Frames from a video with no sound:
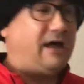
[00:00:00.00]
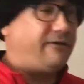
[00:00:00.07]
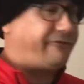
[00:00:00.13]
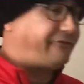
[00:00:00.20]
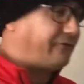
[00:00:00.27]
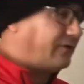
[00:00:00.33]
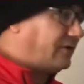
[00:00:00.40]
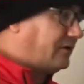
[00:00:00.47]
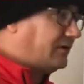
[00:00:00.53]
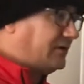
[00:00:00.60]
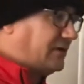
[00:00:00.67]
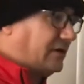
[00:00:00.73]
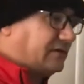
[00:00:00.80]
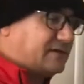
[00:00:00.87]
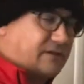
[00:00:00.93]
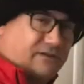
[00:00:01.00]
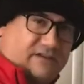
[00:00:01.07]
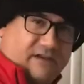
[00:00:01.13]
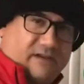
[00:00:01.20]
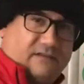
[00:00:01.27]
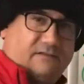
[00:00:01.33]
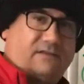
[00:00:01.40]
for, you know,
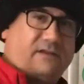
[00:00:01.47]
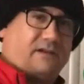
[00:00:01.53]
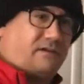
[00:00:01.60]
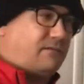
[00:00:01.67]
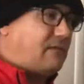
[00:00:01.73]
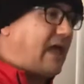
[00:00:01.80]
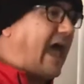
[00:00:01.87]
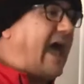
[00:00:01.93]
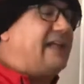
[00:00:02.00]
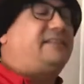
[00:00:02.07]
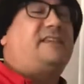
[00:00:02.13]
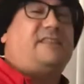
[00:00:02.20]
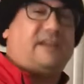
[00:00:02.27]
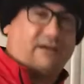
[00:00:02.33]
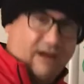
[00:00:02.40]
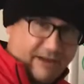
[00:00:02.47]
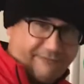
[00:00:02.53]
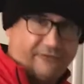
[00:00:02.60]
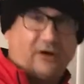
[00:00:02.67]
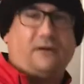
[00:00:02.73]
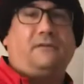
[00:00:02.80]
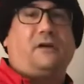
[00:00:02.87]
to add to their
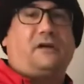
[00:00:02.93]
effort,